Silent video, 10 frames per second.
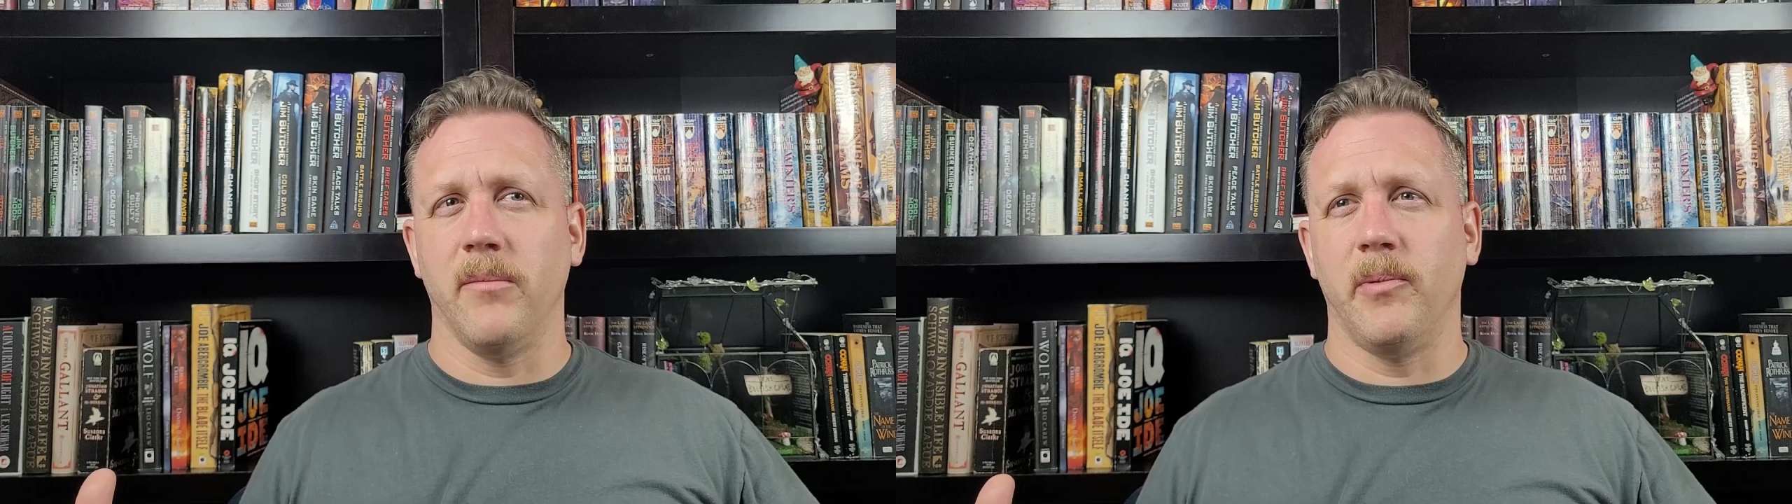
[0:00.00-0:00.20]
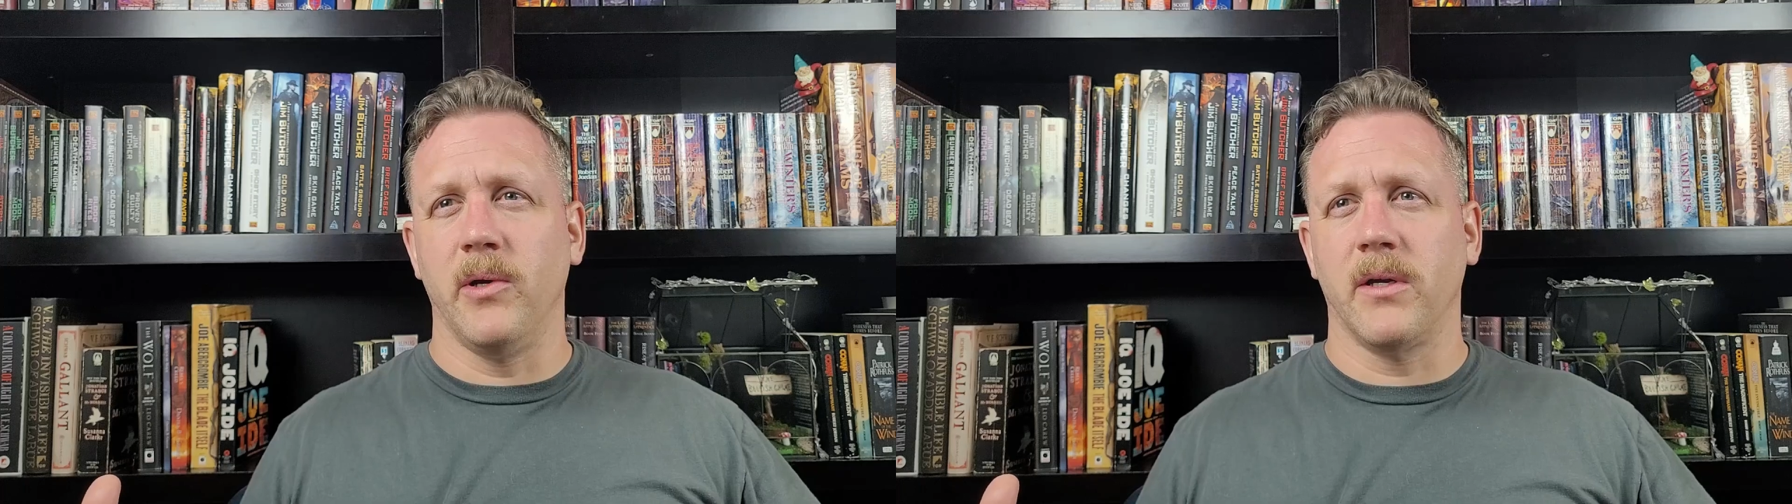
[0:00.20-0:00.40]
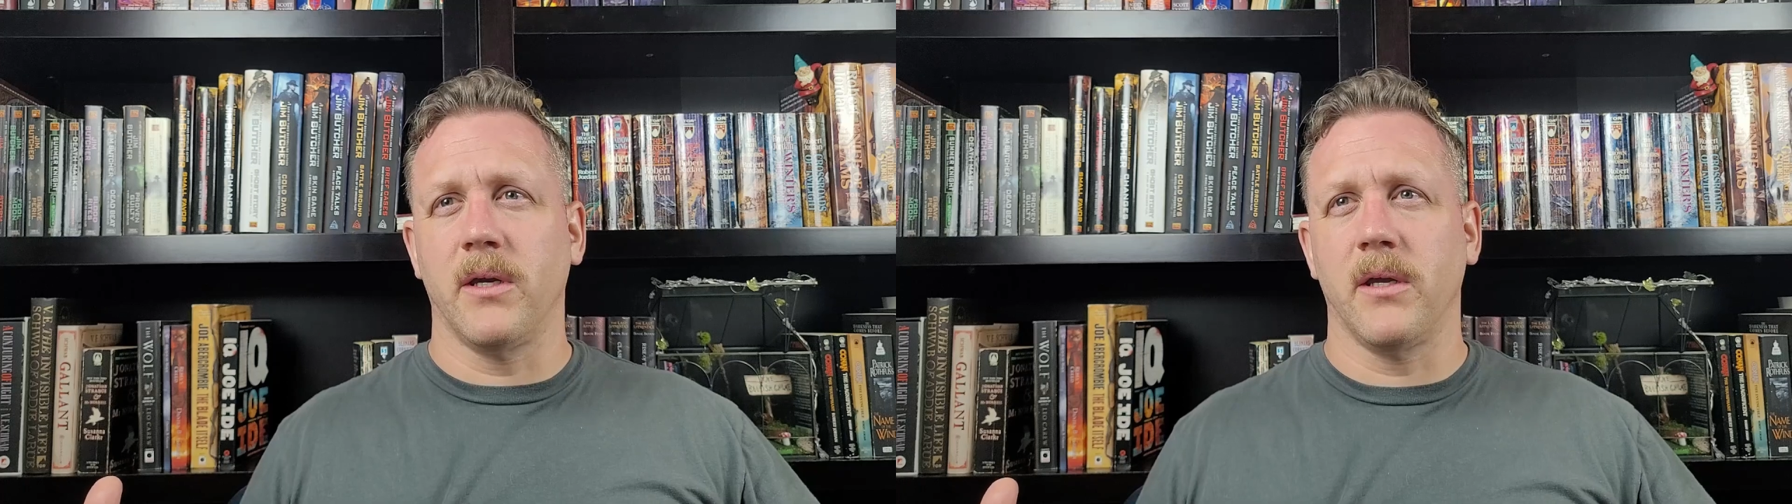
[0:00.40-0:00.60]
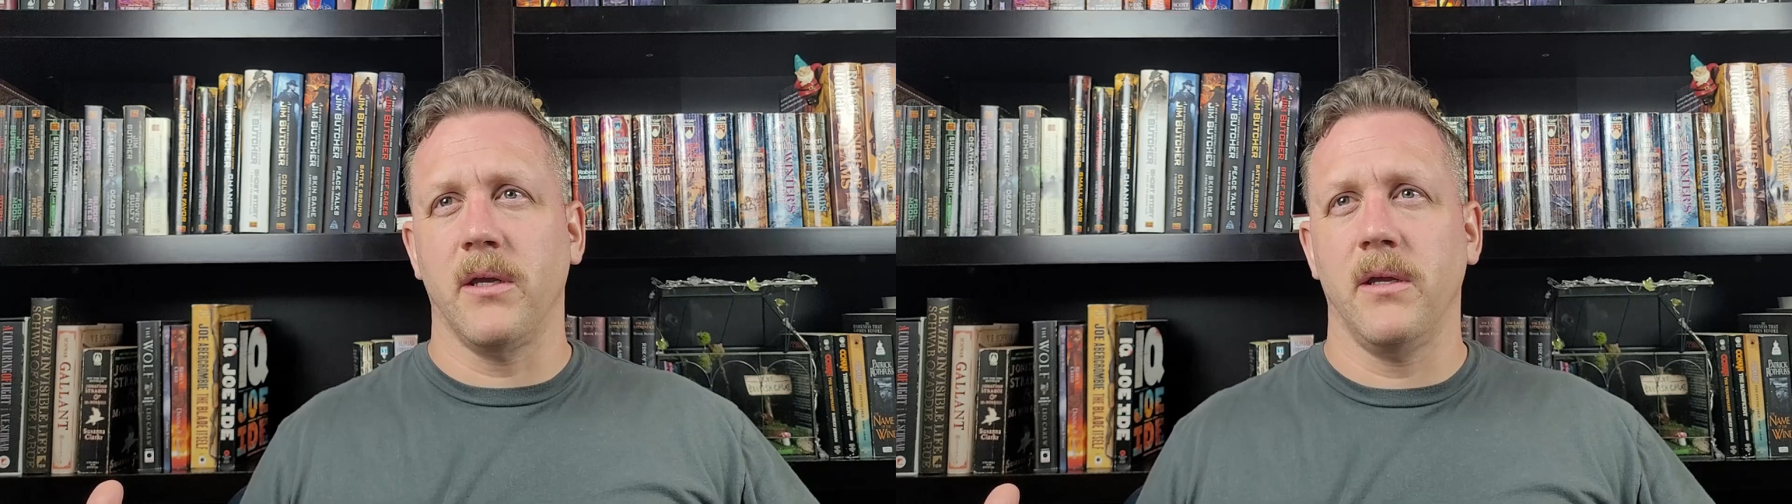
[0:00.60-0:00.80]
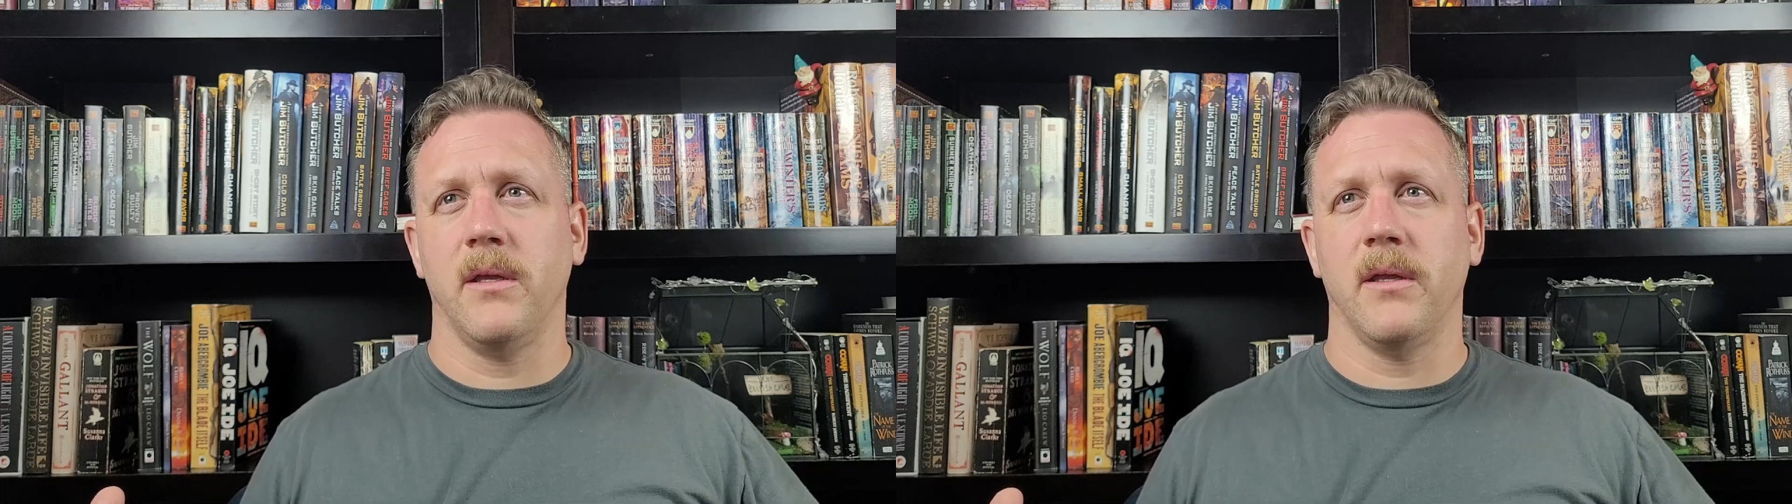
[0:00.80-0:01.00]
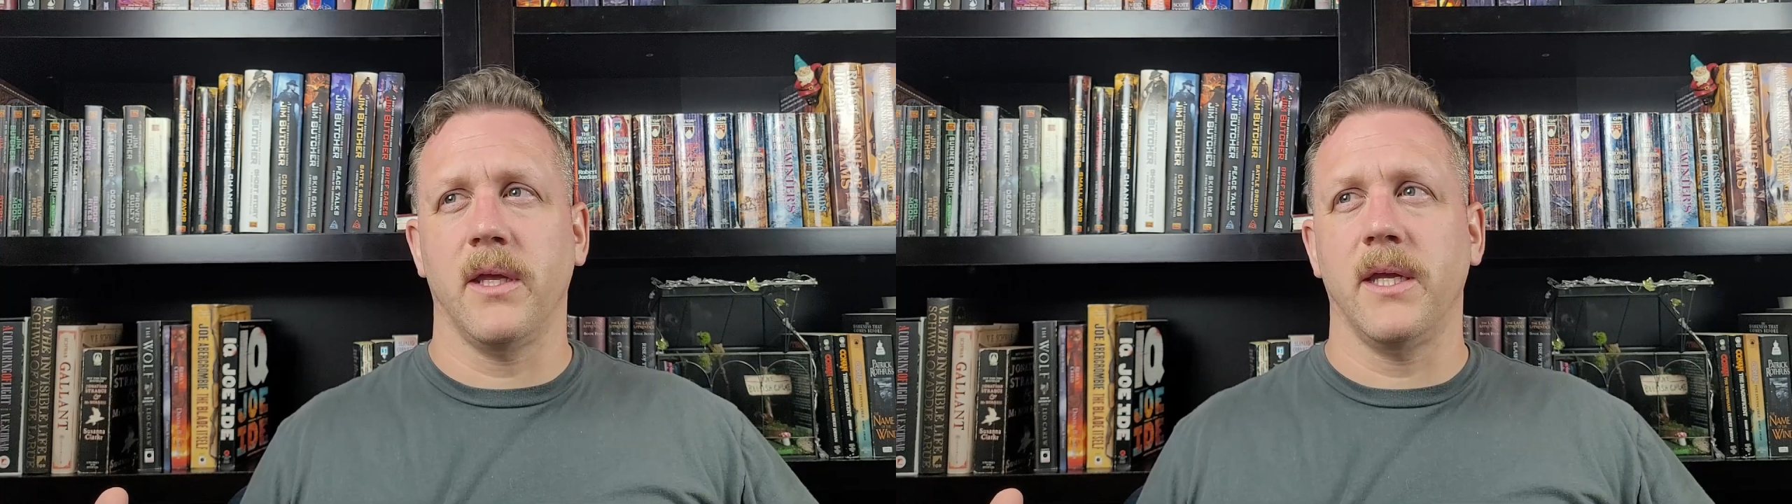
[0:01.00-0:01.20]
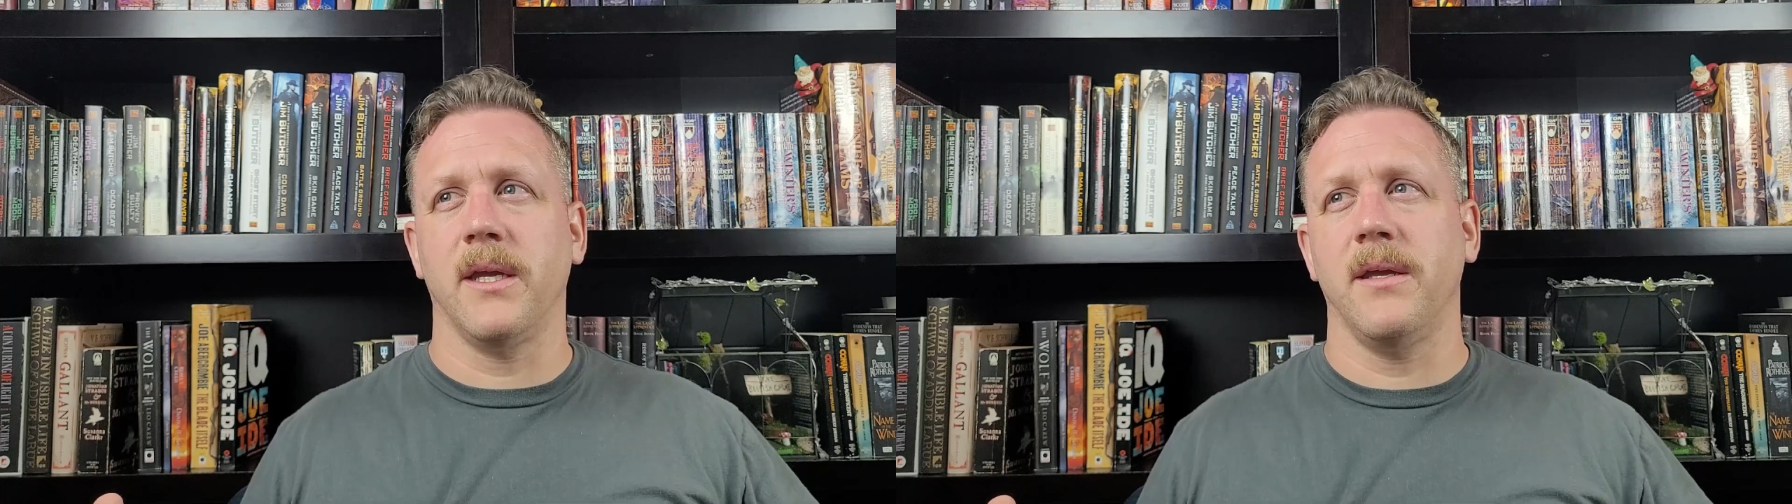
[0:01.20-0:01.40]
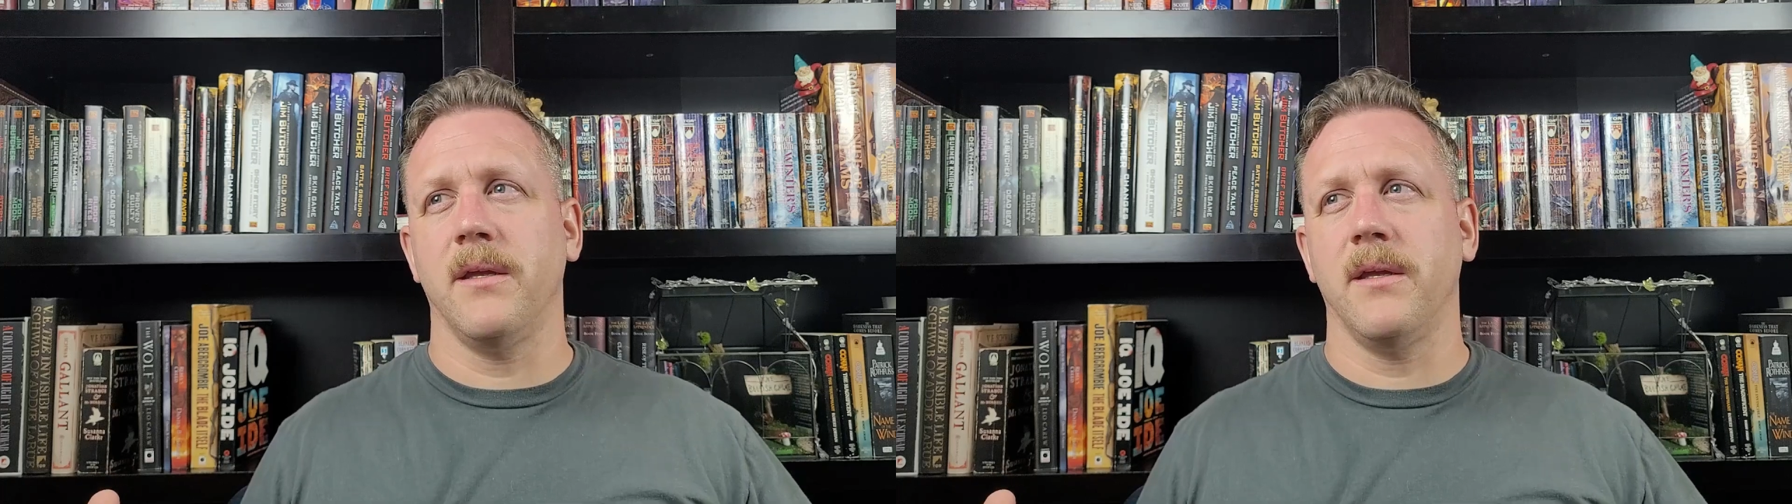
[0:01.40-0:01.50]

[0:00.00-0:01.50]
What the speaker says: book, like,